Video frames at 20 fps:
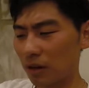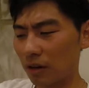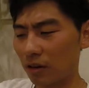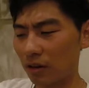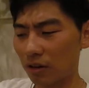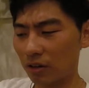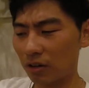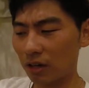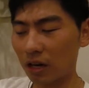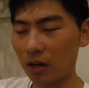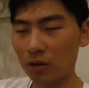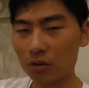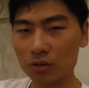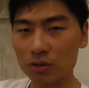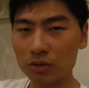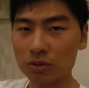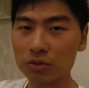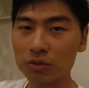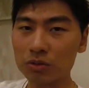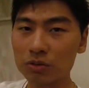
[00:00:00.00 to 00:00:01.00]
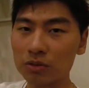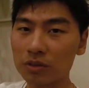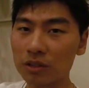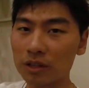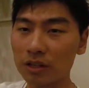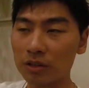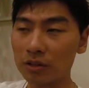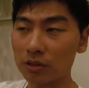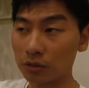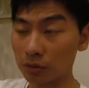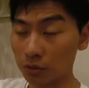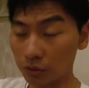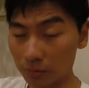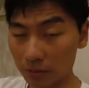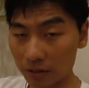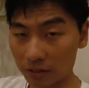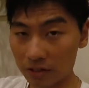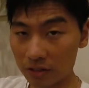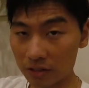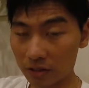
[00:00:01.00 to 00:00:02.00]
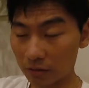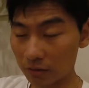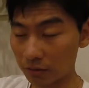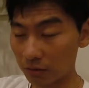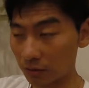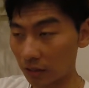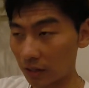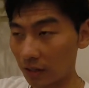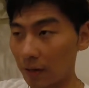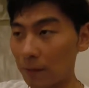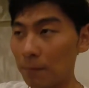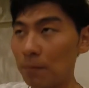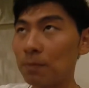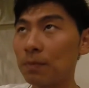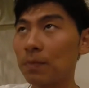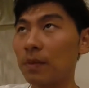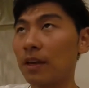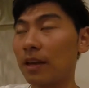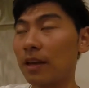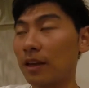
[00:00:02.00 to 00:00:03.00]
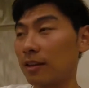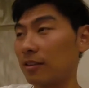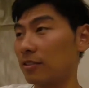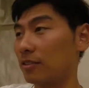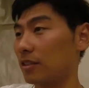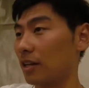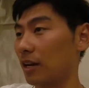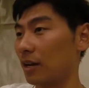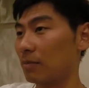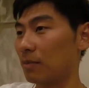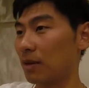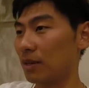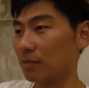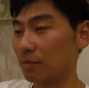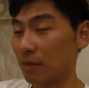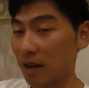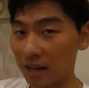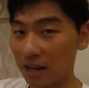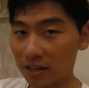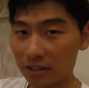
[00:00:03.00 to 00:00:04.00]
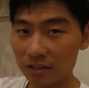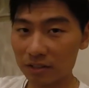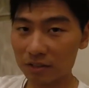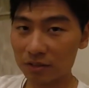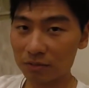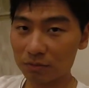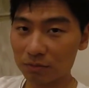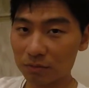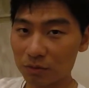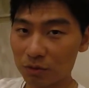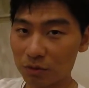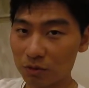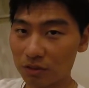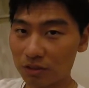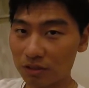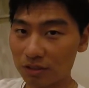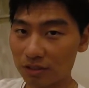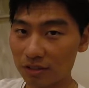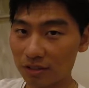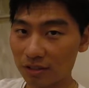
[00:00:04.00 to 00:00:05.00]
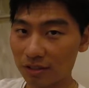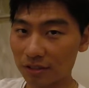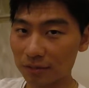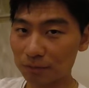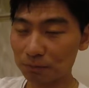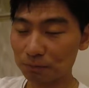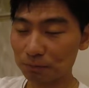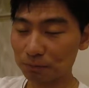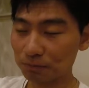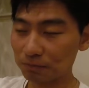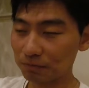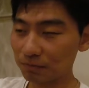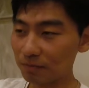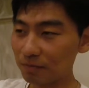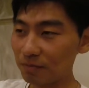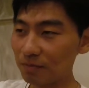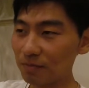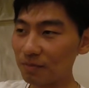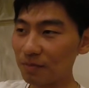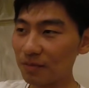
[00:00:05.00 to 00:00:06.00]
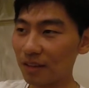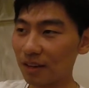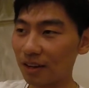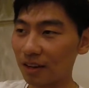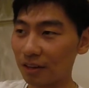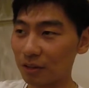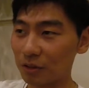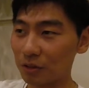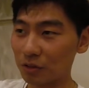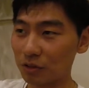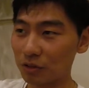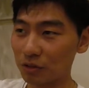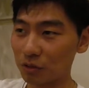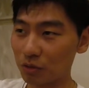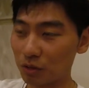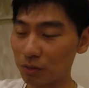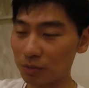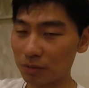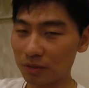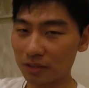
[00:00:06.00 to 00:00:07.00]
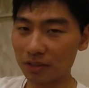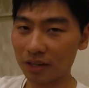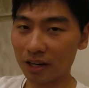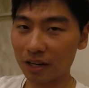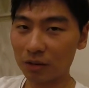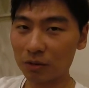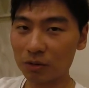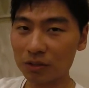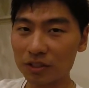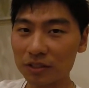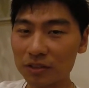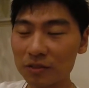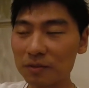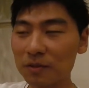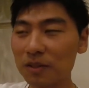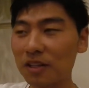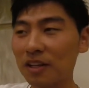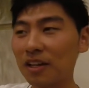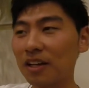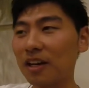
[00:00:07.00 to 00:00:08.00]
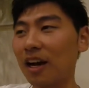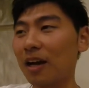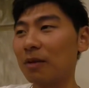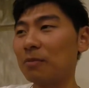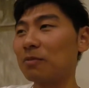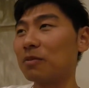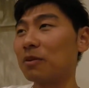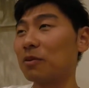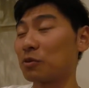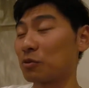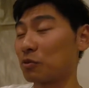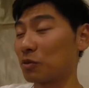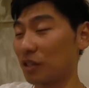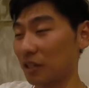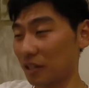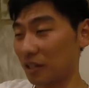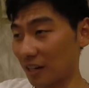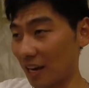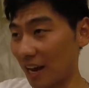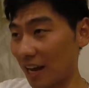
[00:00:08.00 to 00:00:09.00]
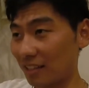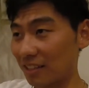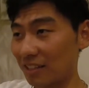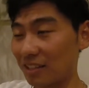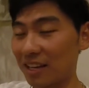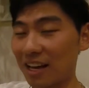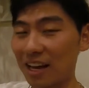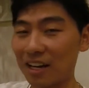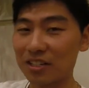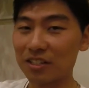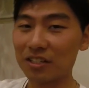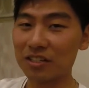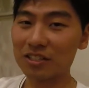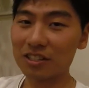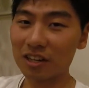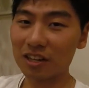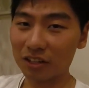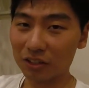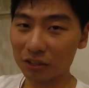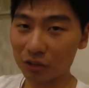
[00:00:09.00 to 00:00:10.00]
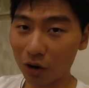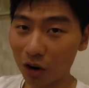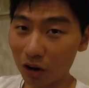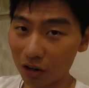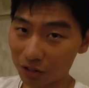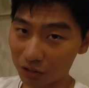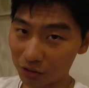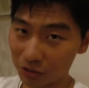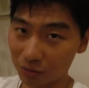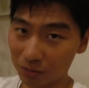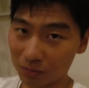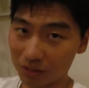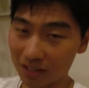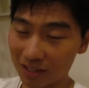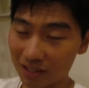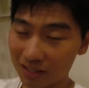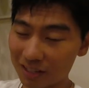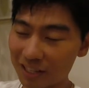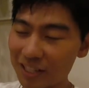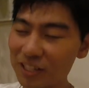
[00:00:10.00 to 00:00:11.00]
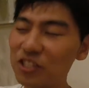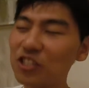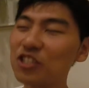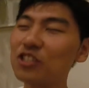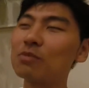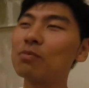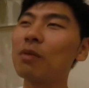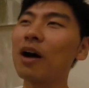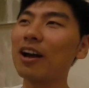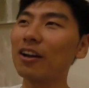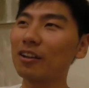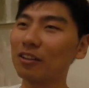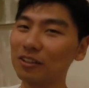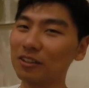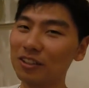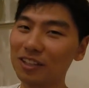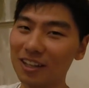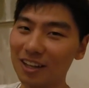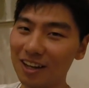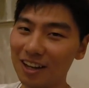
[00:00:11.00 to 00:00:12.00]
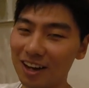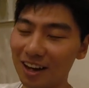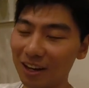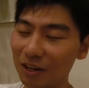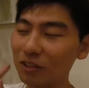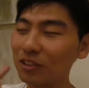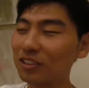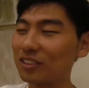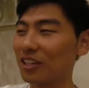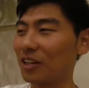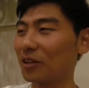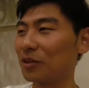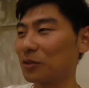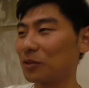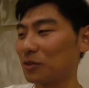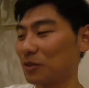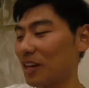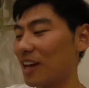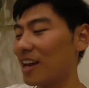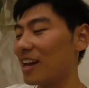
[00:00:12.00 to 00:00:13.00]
I learned how to do it myself. And I met Matt during the trip in Hakone. I was really glad that he actually started talking to me, and his smile, I gotta tell you,